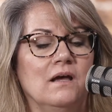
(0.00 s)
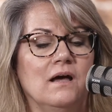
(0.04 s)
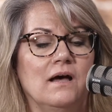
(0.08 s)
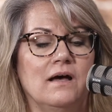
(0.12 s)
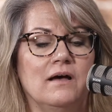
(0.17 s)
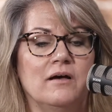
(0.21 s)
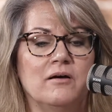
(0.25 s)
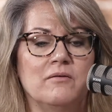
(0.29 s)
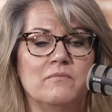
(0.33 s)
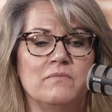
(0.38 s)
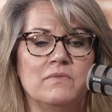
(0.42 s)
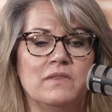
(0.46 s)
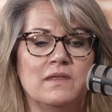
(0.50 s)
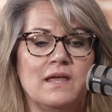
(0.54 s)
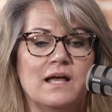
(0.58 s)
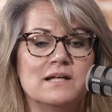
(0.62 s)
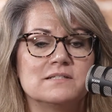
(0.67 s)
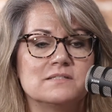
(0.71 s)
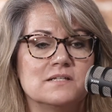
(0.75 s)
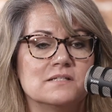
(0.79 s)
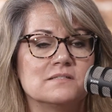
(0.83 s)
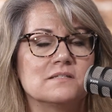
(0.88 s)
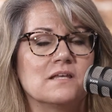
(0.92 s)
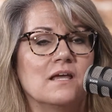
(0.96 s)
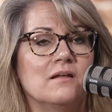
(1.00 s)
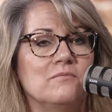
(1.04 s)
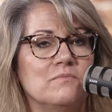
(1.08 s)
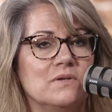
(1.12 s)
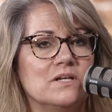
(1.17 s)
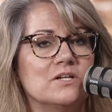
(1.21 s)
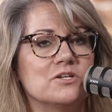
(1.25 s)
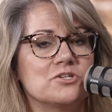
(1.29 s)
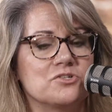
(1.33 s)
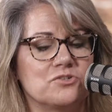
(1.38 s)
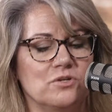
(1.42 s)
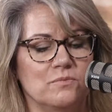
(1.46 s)
The assets can
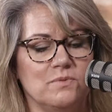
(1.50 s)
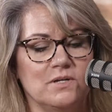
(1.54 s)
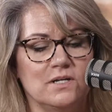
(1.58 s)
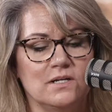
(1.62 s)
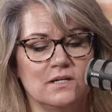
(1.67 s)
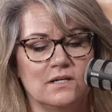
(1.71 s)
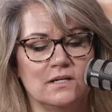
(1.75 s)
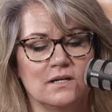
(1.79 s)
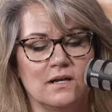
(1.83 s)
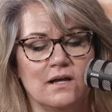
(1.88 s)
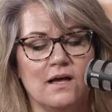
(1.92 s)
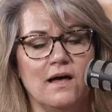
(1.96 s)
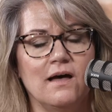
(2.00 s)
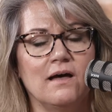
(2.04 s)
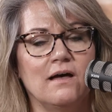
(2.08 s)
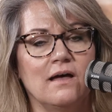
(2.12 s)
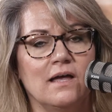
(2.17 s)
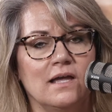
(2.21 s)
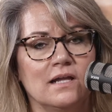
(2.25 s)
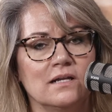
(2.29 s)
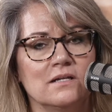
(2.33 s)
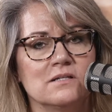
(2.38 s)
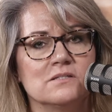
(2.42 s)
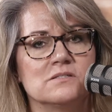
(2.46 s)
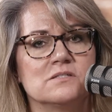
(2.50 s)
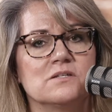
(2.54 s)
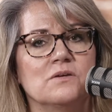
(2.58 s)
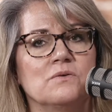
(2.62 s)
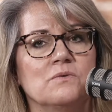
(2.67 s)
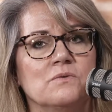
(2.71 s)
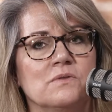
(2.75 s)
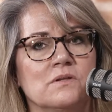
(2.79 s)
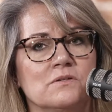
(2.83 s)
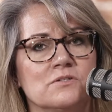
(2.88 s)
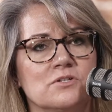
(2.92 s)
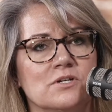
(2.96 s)
be distributed in kind. And
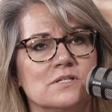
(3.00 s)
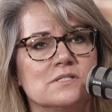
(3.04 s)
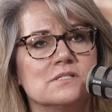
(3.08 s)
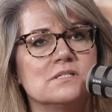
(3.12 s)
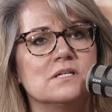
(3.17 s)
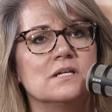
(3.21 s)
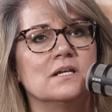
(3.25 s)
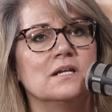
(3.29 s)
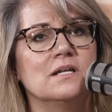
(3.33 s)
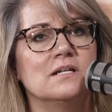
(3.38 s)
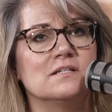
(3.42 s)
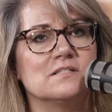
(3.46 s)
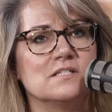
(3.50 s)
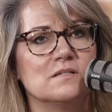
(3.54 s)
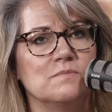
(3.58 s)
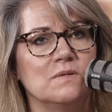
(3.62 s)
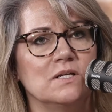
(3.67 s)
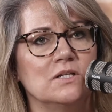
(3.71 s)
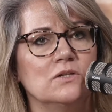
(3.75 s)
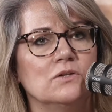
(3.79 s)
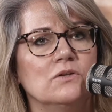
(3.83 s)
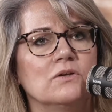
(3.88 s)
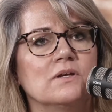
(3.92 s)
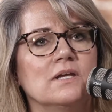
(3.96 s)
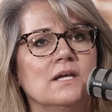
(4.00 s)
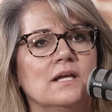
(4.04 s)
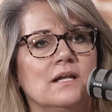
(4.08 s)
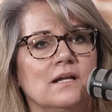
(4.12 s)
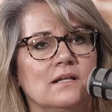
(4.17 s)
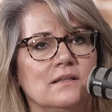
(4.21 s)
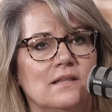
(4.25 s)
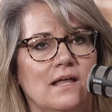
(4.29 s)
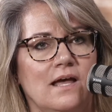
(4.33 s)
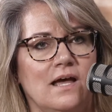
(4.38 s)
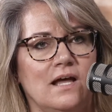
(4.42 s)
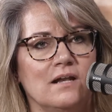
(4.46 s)
so the trustee needs to be looking
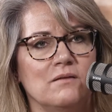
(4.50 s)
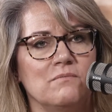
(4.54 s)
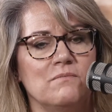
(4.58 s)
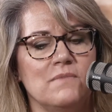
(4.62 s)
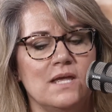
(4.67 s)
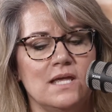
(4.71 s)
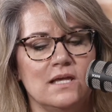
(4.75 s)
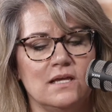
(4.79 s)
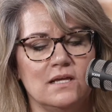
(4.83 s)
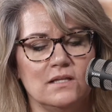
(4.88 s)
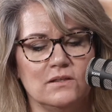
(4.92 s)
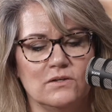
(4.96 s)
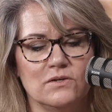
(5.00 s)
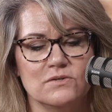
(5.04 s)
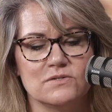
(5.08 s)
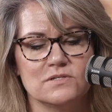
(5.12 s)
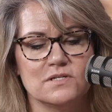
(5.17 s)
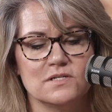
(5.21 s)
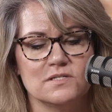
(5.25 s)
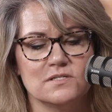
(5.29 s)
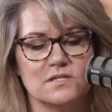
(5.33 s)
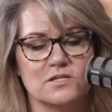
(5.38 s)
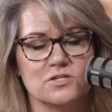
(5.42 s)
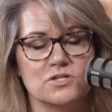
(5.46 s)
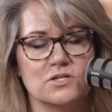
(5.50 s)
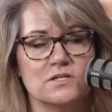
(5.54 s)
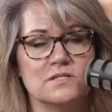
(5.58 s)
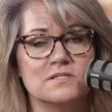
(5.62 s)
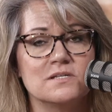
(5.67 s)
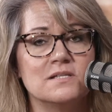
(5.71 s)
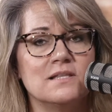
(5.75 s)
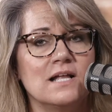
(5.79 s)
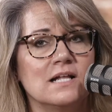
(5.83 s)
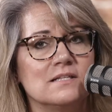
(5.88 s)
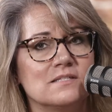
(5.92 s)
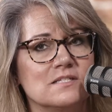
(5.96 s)
at that and making those
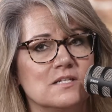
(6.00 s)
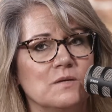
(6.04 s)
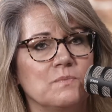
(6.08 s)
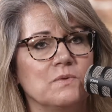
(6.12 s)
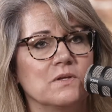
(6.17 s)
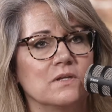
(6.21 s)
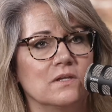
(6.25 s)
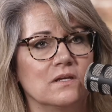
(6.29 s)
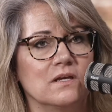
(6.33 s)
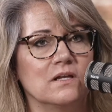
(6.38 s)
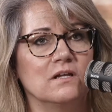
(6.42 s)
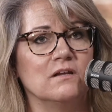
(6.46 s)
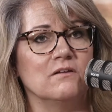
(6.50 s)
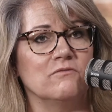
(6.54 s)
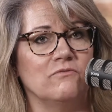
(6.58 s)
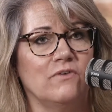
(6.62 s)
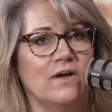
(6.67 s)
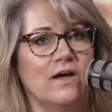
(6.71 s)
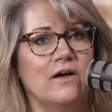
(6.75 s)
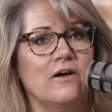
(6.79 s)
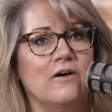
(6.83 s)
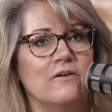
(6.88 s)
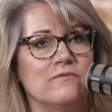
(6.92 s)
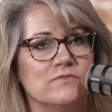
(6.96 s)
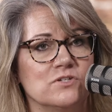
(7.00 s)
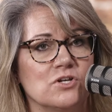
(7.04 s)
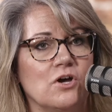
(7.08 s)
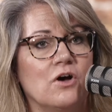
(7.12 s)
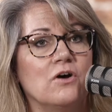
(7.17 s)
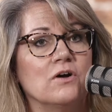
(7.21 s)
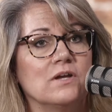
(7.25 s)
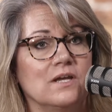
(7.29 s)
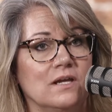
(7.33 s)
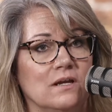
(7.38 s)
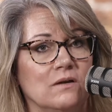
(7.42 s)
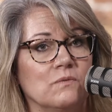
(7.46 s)
decisions. And that's typically going to involve
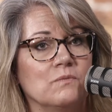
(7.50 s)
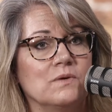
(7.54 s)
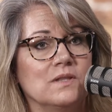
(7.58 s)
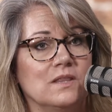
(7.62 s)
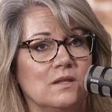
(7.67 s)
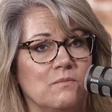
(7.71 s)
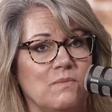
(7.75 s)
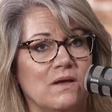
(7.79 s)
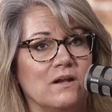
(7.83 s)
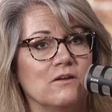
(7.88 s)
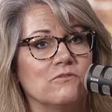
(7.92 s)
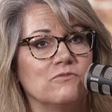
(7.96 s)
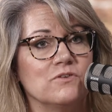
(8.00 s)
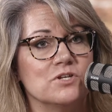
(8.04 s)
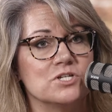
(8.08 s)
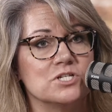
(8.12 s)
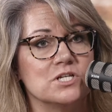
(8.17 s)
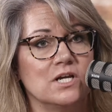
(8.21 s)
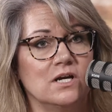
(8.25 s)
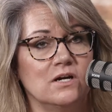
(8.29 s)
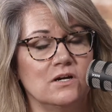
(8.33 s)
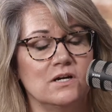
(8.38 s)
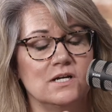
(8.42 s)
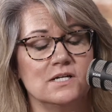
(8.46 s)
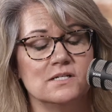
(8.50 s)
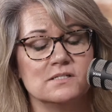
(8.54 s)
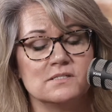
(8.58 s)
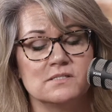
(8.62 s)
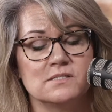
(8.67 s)
talking with the beneficiary